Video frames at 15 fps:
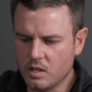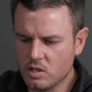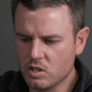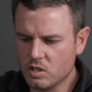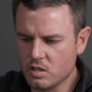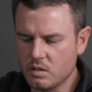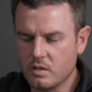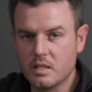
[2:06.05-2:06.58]
It's
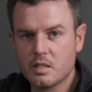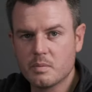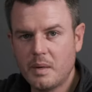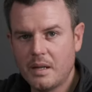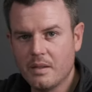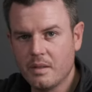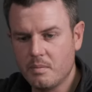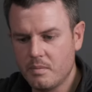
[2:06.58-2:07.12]
just to
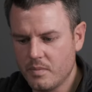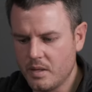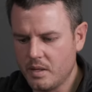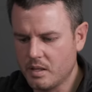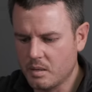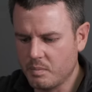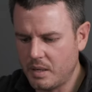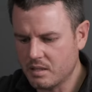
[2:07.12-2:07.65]
expand
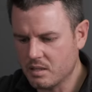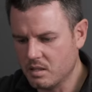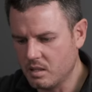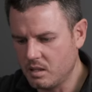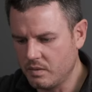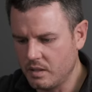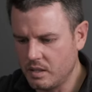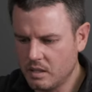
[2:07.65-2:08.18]
the
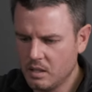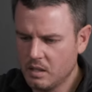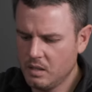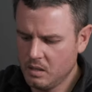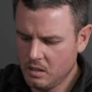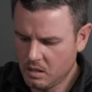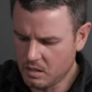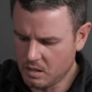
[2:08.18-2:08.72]
capacity of it
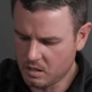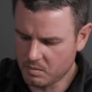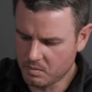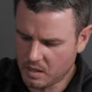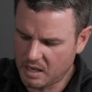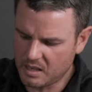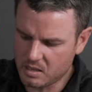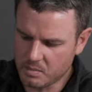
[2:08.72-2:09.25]

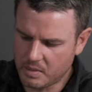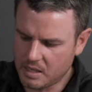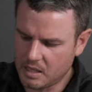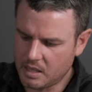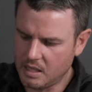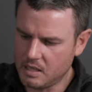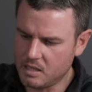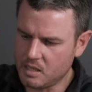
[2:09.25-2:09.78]
and to make
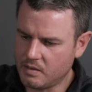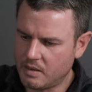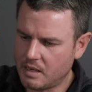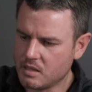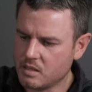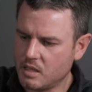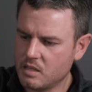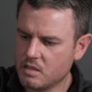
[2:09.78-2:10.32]
it easier
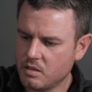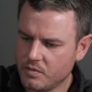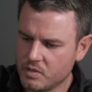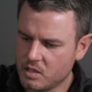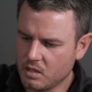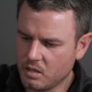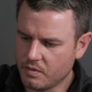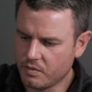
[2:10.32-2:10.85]
access,
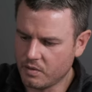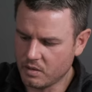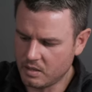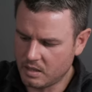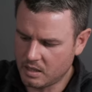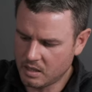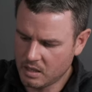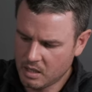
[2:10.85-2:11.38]
obviously, on the front
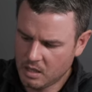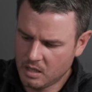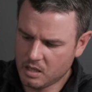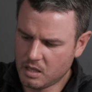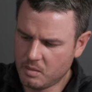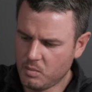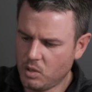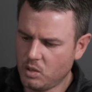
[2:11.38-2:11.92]
there. You've
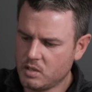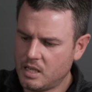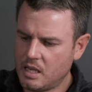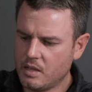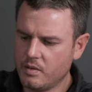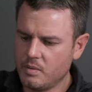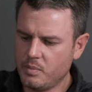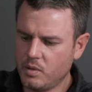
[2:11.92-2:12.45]
got more
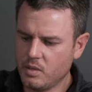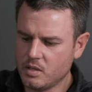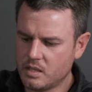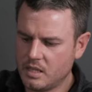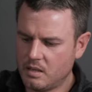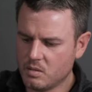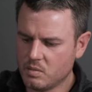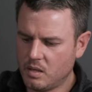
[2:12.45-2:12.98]
tethering points
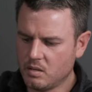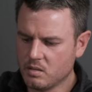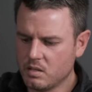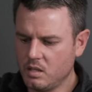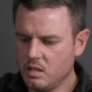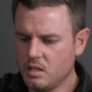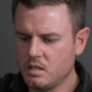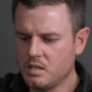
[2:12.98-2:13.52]
there as well,
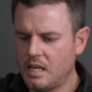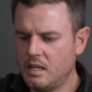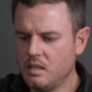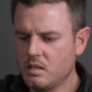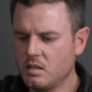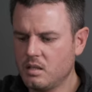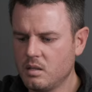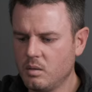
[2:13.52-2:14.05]
so your
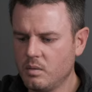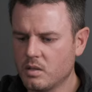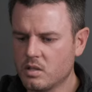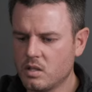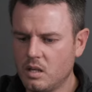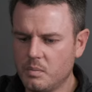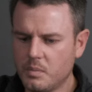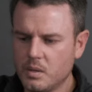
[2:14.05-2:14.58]
tent could go on the
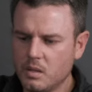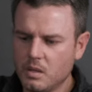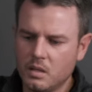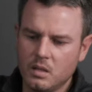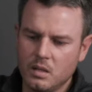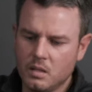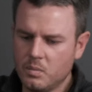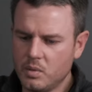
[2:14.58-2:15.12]
top,
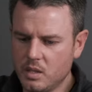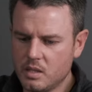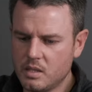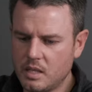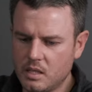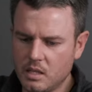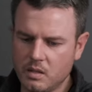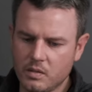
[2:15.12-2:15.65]
put your
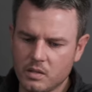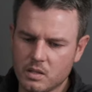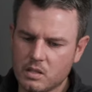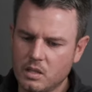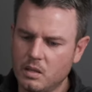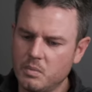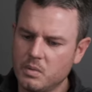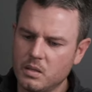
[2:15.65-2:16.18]
tent over the
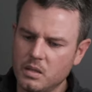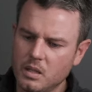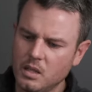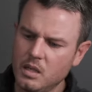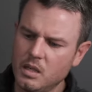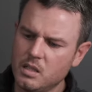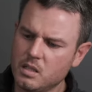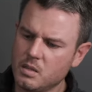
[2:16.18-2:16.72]
top.
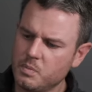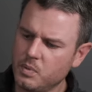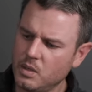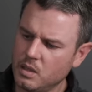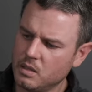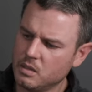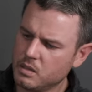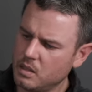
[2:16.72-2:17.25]
This is
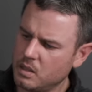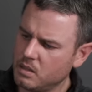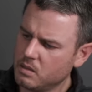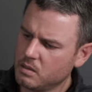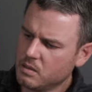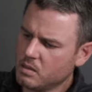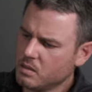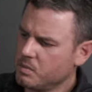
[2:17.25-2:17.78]
brilliant, isn't it?
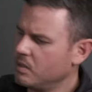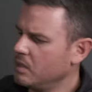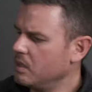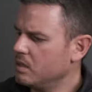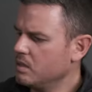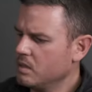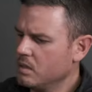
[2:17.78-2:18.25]
It's just brilliant.